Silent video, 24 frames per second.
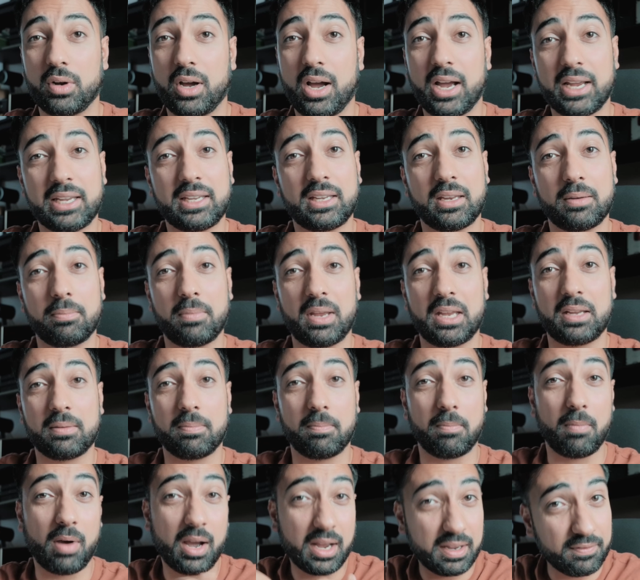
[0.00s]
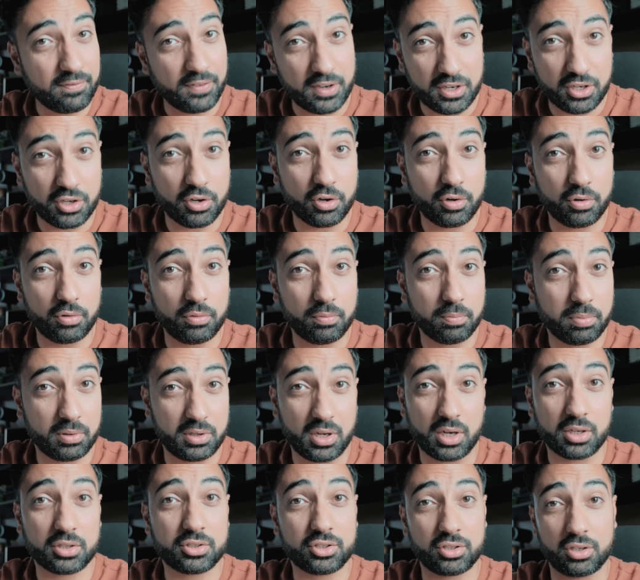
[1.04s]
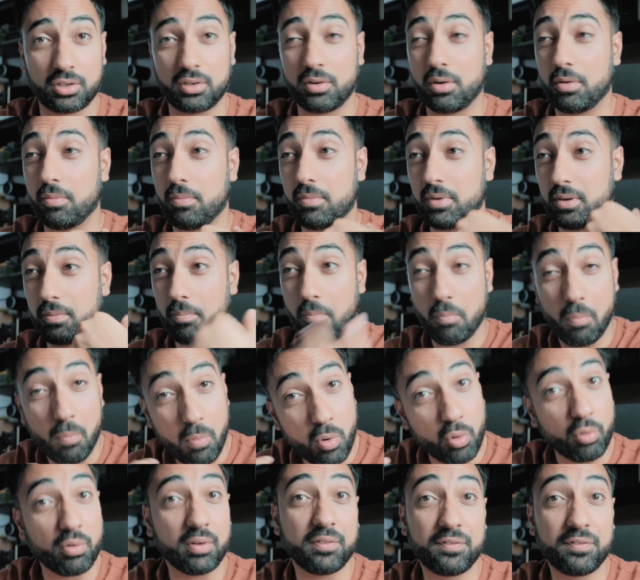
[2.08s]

I can make my video production more